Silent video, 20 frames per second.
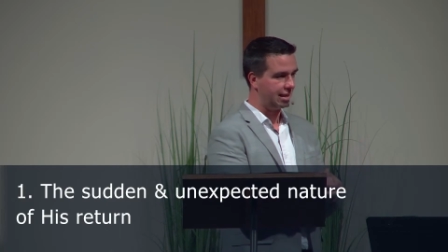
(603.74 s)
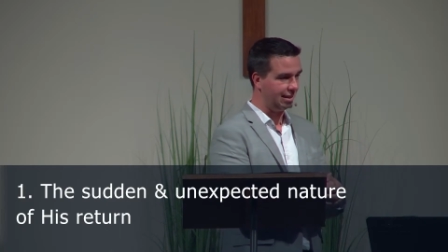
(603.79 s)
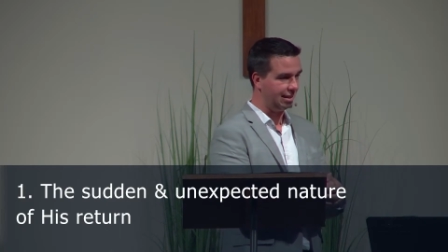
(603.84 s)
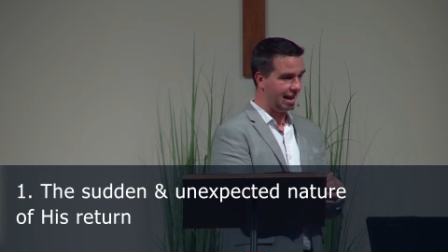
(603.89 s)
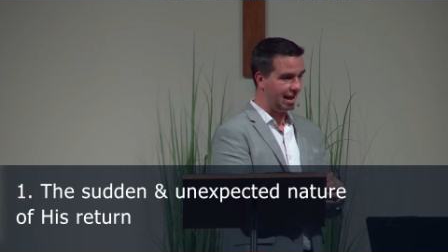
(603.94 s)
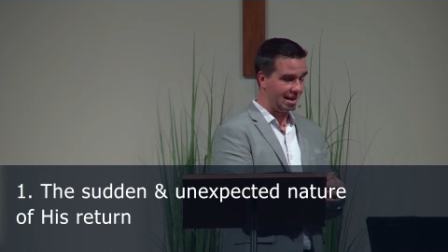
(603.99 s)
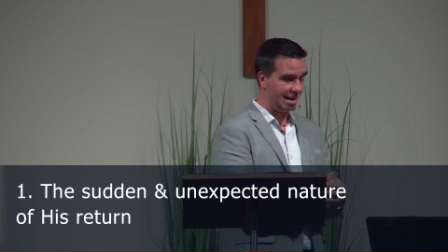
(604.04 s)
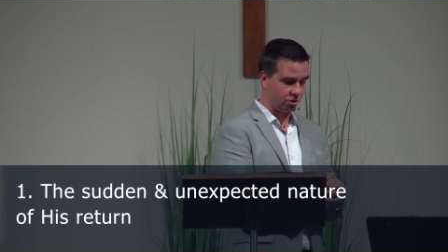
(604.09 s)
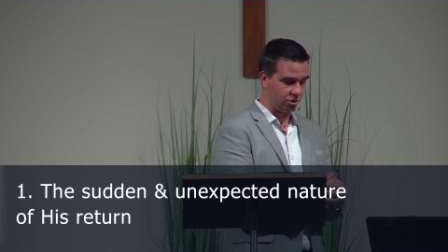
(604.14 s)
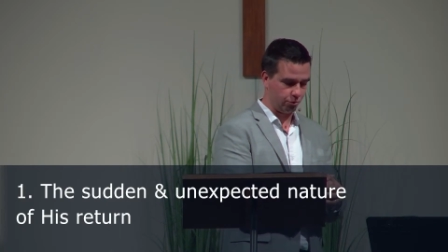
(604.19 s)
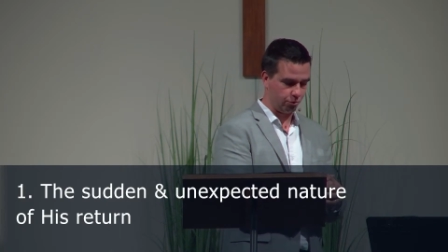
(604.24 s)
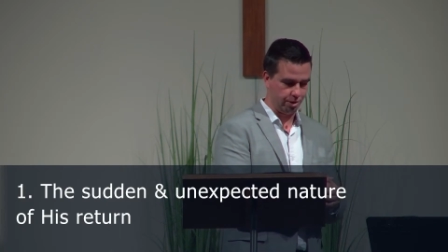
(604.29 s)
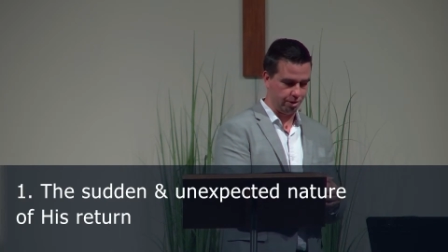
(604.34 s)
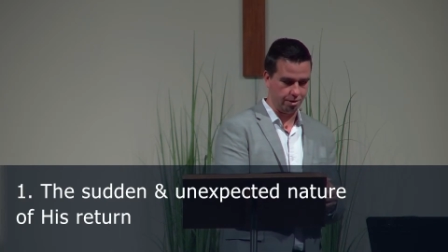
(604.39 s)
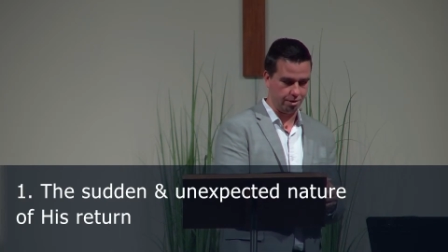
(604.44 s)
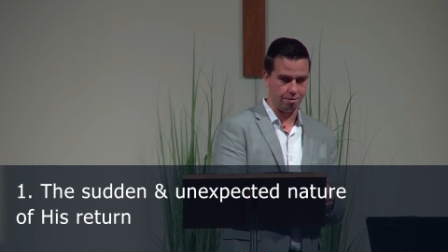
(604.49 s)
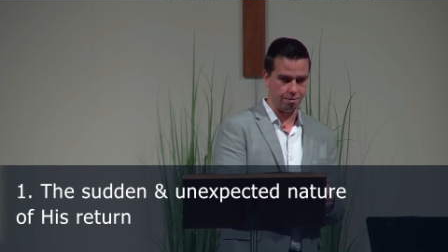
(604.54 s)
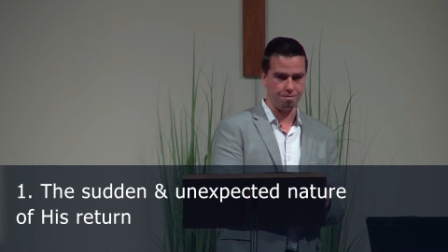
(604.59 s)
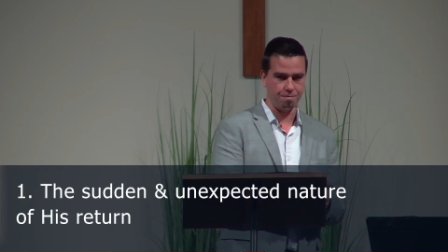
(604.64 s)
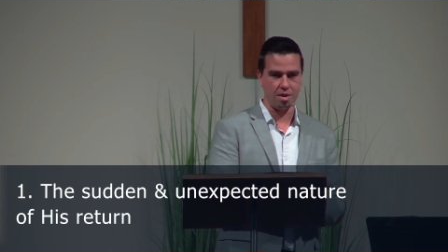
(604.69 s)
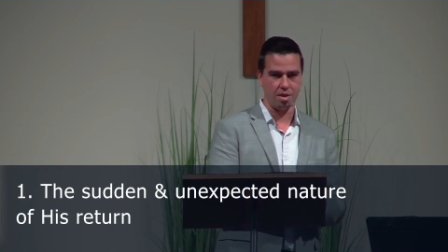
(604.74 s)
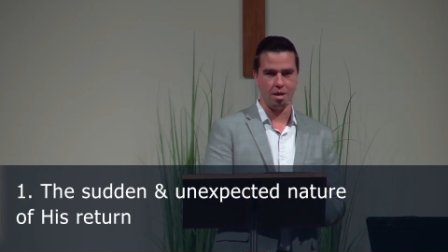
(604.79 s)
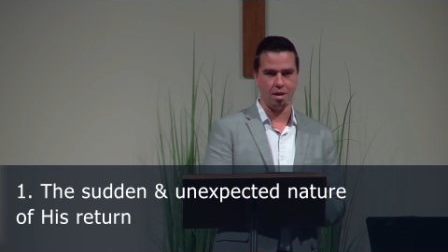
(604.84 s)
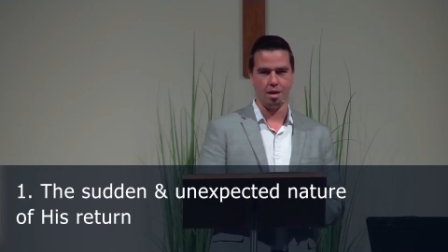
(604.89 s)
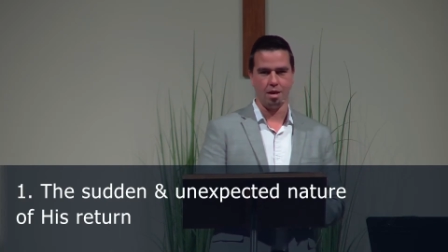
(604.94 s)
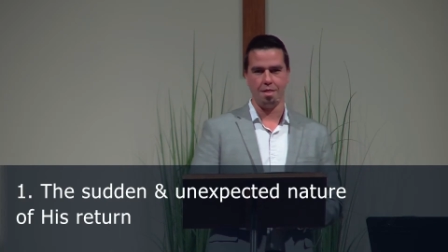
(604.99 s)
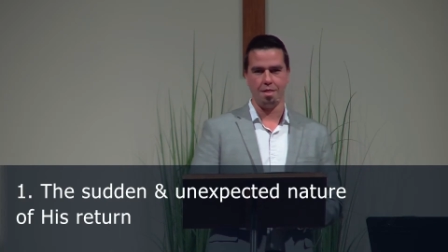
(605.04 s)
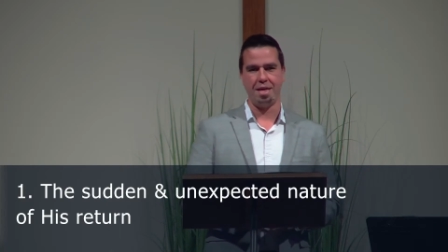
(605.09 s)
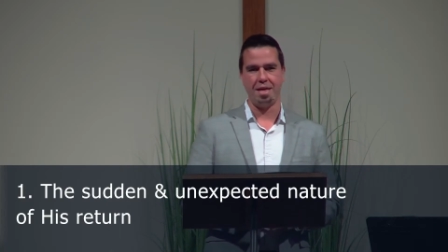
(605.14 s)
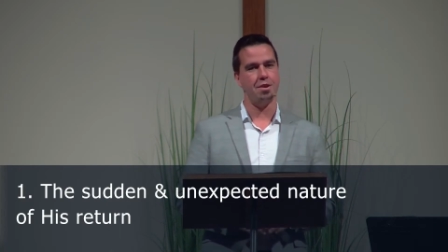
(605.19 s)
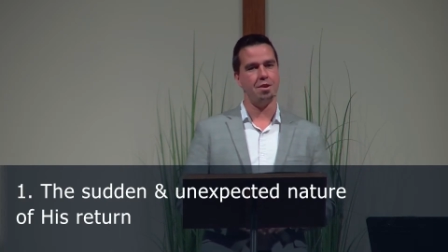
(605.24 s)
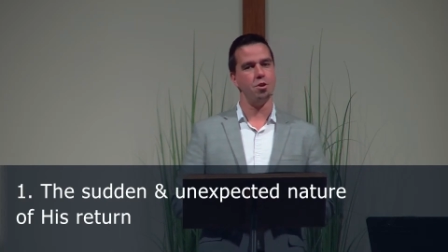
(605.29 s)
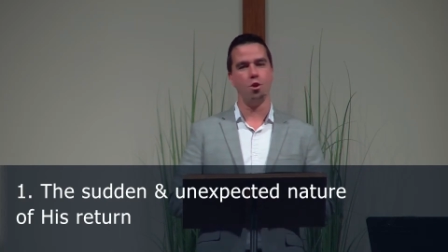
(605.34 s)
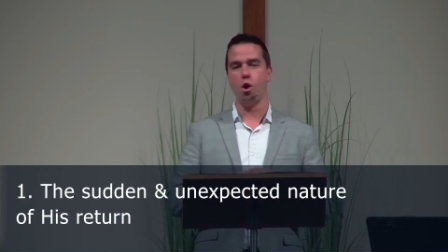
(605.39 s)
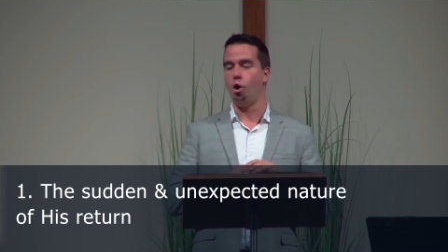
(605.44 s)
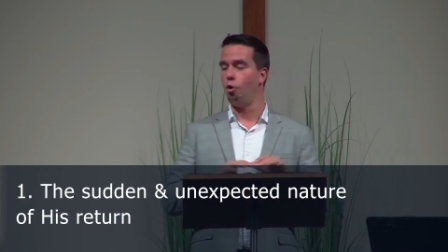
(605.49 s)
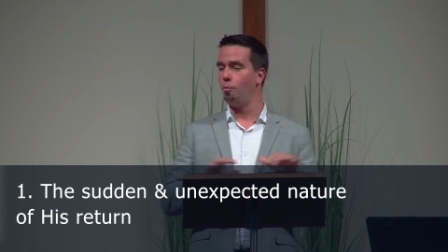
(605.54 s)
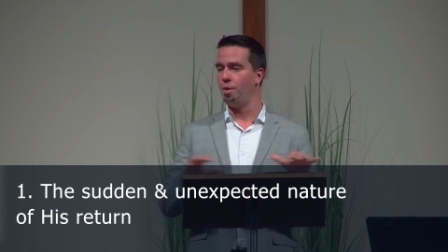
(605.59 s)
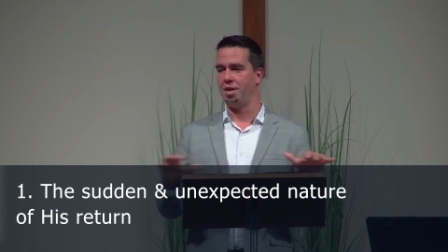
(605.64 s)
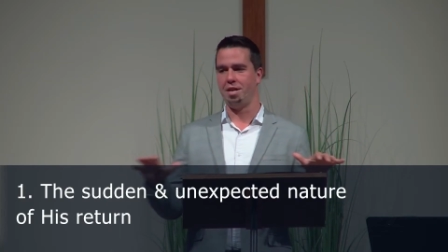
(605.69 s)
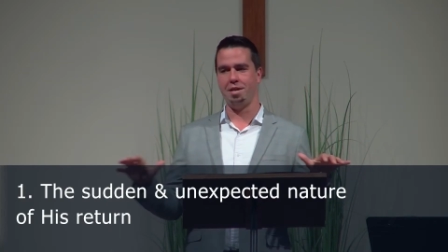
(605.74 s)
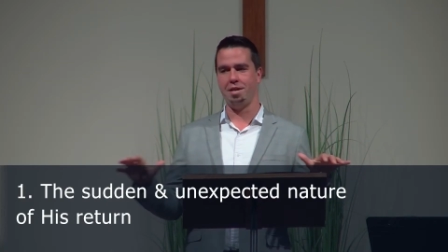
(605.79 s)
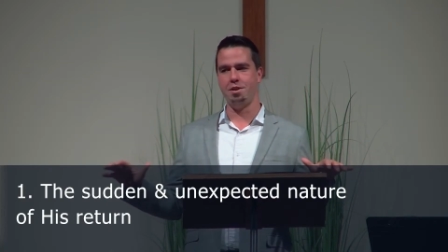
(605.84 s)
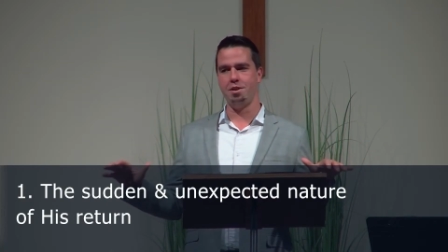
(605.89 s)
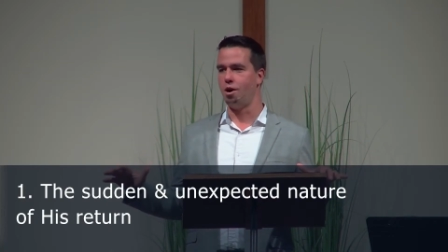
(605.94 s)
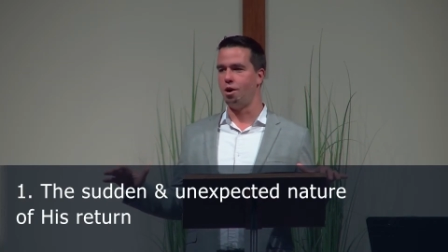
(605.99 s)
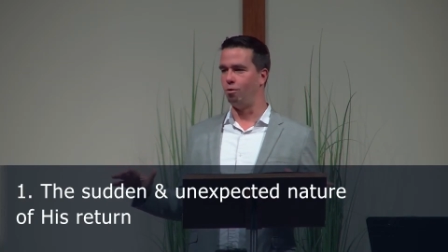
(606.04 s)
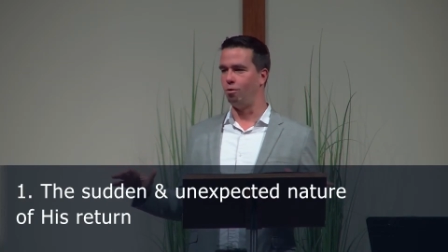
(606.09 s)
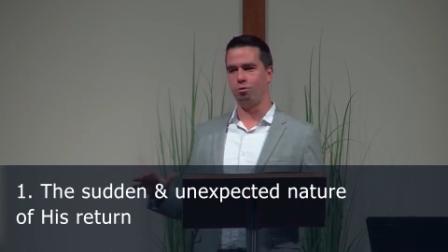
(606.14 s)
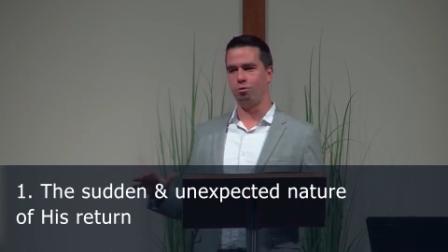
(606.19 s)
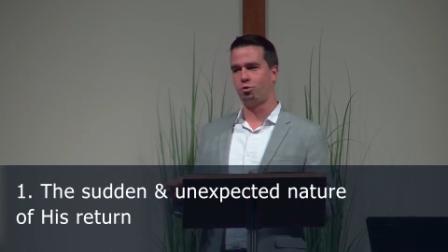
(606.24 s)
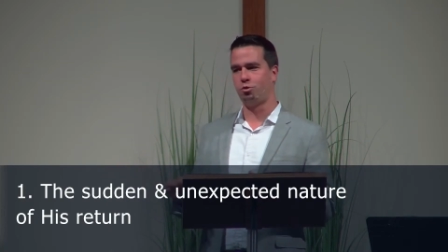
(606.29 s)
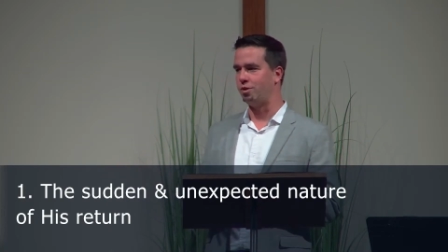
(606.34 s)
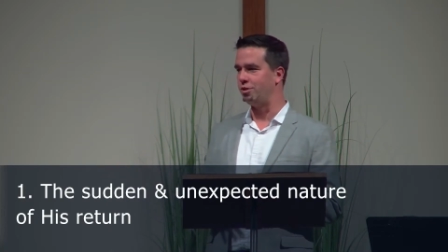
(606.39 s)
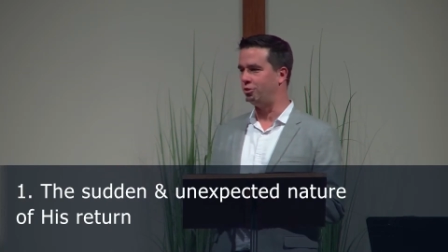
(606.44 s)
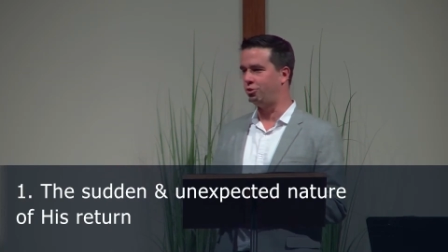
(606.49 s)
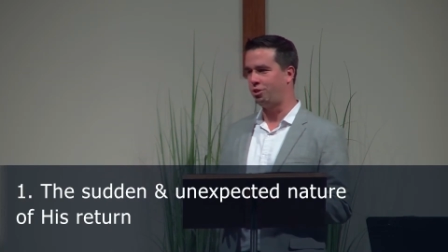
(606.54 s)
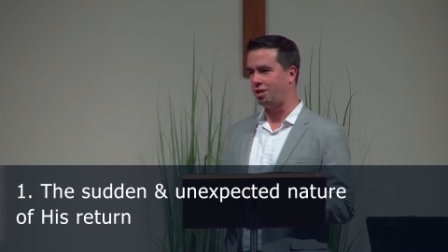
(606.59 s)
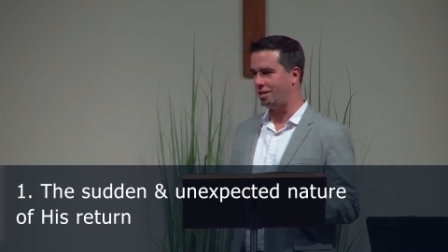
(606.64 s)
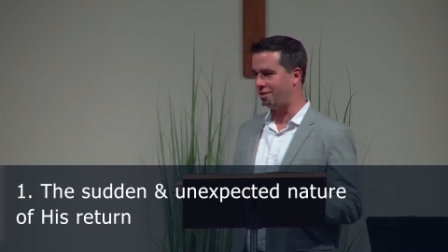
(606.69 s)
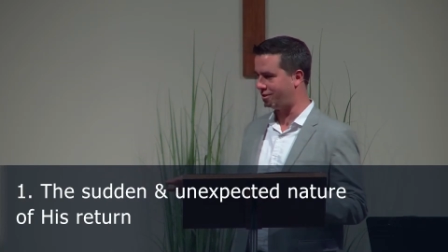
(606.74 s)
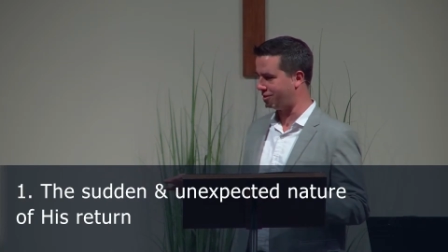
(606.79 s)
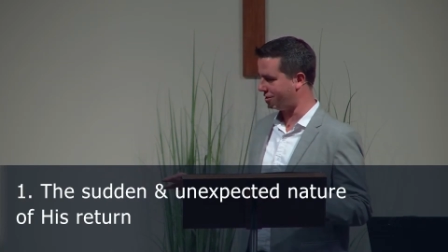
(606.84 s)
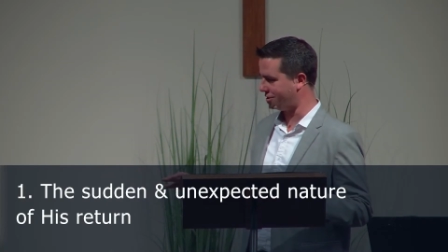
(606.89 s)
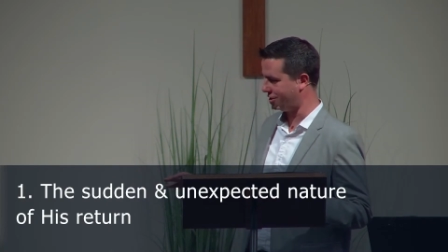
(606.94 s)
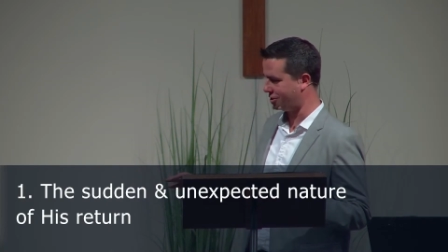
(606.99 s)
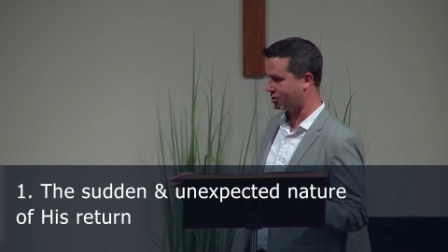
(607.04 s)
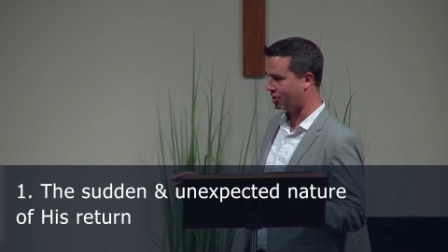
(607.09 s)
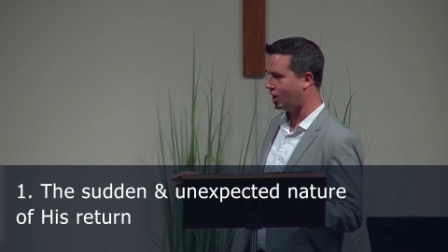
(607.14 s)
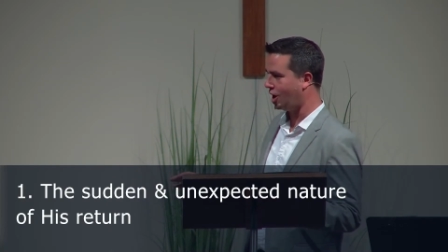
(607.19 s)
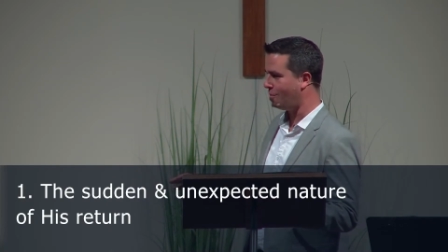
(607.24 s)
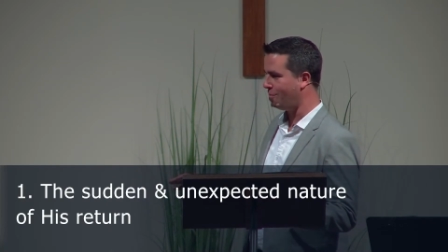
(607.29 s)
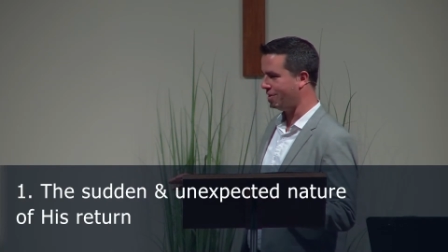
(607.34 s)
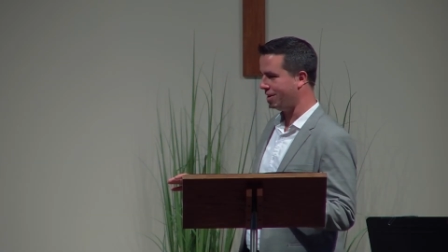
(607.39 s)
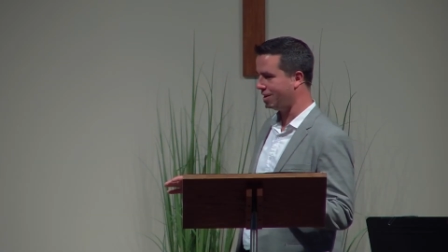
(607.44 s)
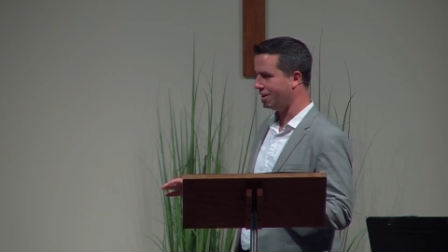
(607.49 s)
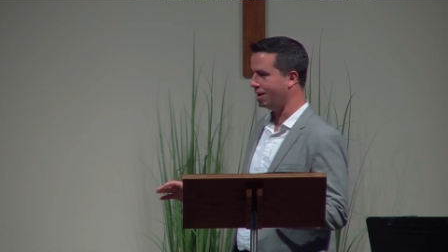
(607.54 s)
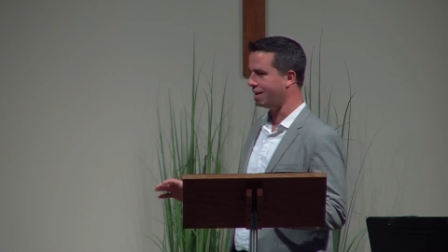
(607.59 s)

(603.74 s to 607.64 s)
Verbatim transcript: last week that nobody knows when Jesus is coming